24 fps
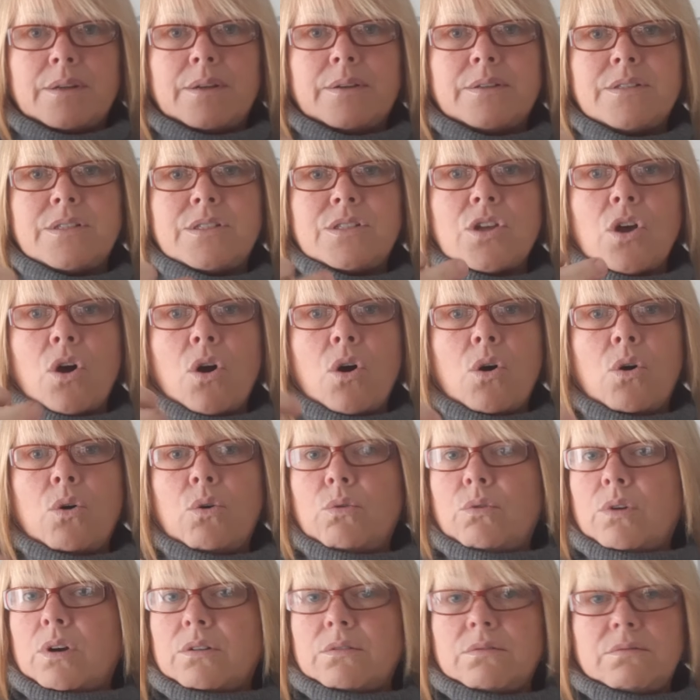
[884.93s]

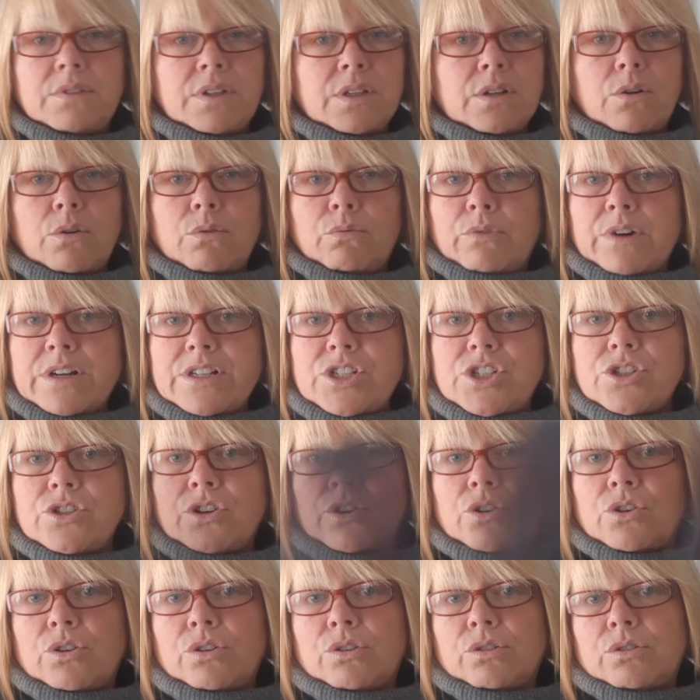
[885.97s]
So, you know,
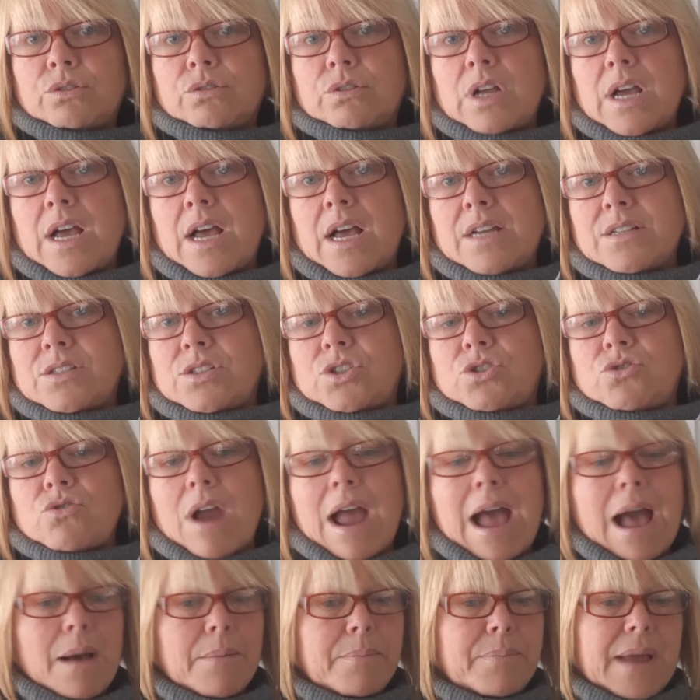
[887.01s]
original
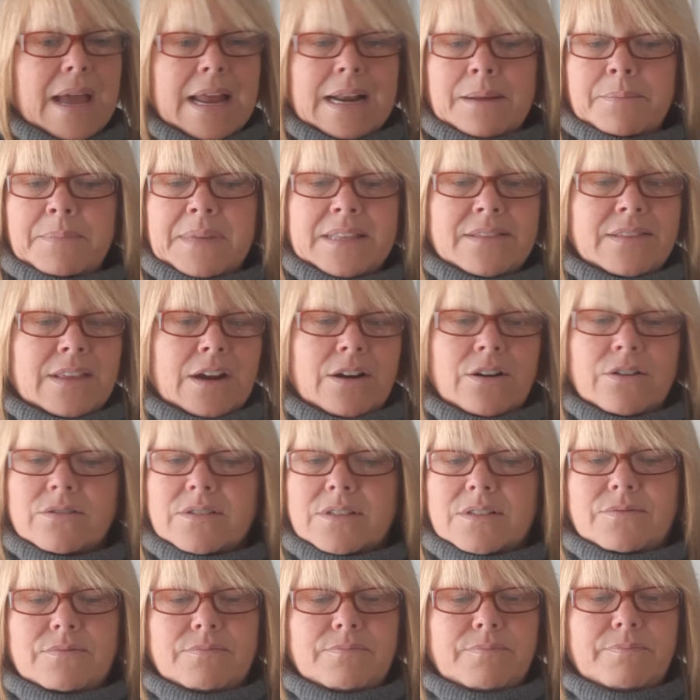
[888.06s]
strap. And I mean,
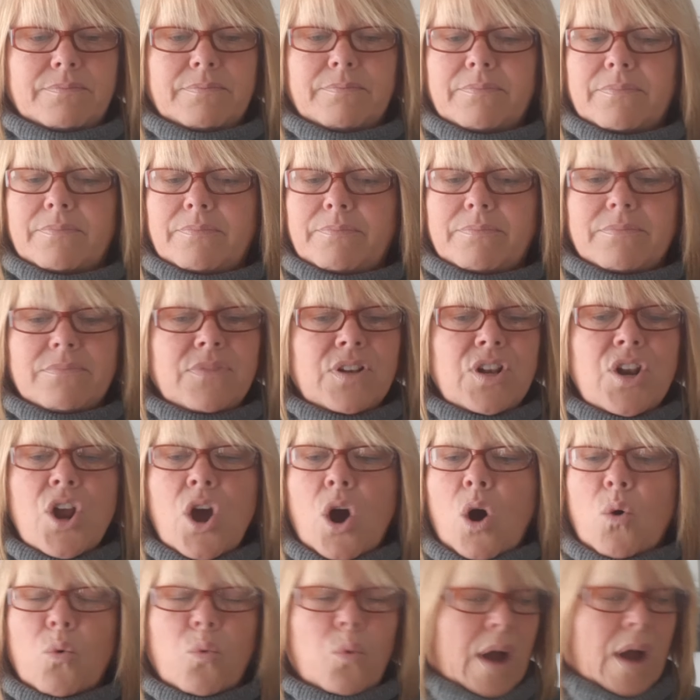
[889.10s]
there's
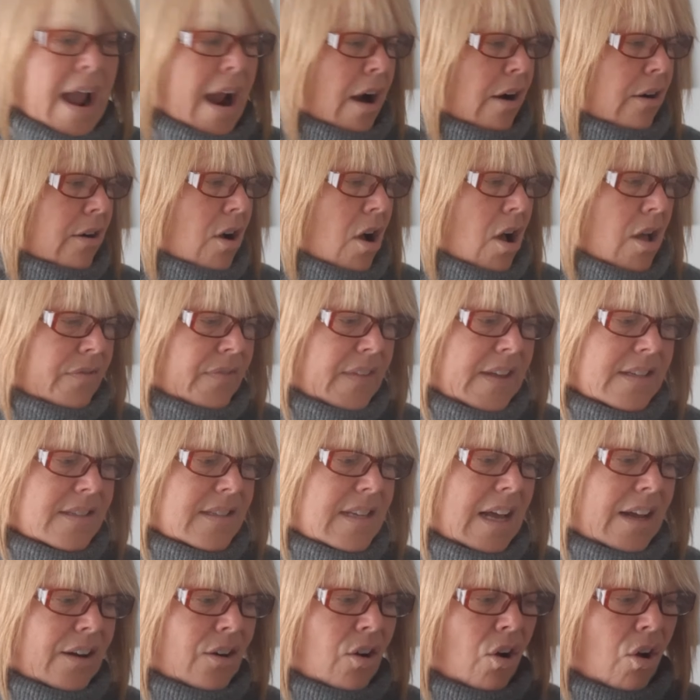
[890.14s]
no wear on this
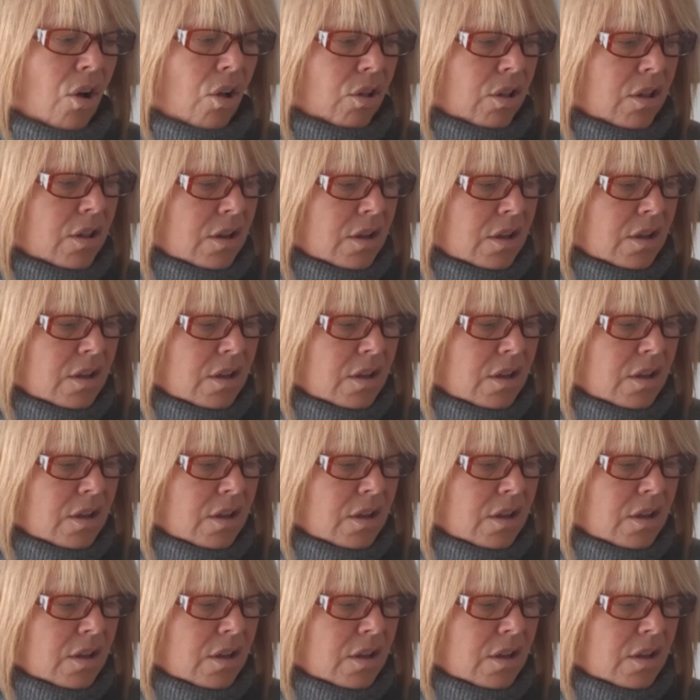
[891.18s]
at all.